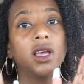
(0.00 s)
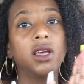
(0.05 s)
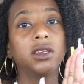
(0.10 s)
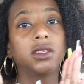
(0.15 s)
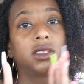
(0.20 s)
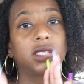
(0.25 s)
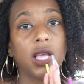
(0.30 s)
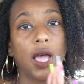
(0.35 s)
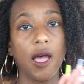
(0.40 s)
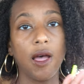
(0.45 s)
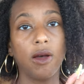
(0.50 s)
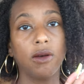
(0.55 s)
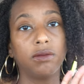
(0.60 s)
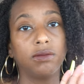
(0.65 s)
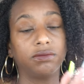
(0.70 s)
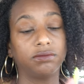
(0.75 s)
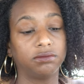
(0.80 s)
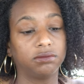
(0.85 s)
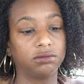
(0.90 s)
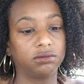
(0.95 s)

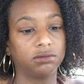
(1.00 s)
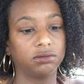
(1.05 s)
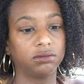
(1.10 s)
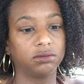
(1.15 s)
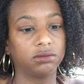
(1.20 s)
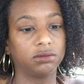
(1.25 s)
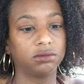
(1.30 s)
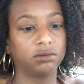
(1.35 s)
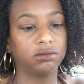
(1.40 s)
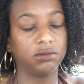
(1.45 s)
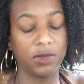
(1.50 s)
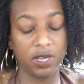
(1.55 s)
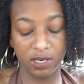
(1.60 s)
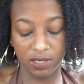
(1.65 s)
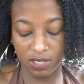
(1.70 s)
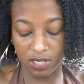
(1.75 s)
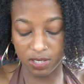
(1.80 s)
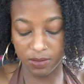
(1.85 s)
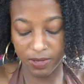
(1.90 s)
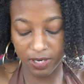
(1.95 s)
So, I'm
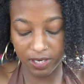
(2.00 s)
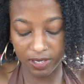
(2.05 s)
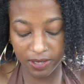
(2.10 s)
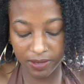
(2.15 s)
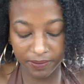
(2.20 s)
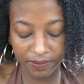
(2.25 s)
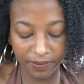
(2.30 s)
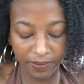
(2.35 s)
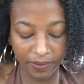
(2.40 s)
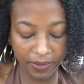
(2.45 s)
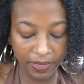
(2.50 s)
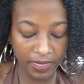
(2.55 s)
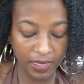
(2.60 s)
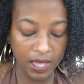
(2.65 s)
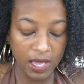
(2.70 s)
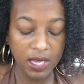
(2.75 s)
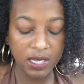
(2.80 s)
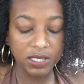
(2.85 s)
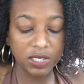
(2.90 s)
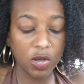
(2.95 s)
gonna touch my lip.
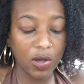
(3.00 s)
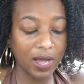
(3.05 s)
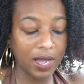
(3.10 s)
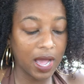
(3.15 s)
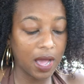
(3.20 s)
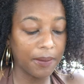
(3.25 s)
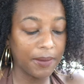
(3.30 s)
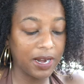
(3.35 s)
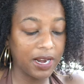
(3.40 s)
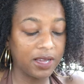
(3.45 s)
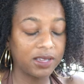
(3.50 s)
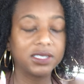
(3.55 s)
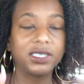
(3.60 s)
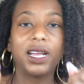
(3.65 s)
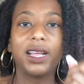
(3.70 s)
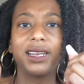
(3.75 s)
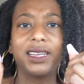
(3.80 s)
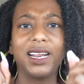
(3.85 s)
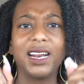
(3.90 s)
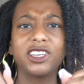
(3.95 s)
So I got my nails
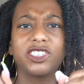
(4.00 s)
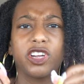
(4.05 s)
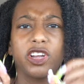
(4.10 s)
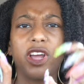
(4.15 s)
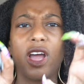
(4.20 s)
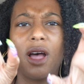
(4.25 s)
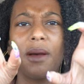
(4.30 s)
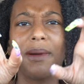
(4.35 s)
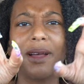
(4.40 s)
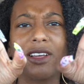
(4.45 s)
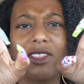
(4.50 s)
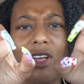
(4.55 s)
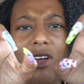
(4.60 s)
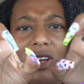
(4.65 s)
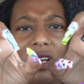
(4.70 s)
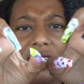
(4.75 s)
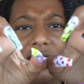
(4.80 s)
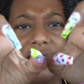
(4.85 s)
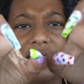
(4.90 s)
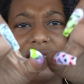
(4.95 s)
done. Did I show y'all my
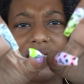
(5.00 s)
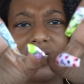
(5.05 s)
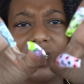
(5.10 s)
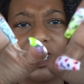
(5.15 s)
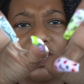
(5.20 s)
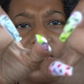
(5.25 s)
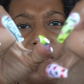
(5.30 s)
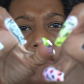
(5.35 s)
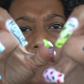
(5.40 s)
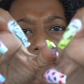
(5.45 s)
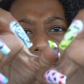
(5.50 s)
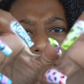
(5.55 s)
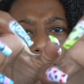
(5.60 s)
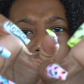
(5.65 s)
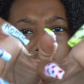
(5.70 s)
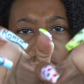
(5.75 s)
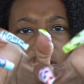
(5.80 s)
claws? Did I show y'all the new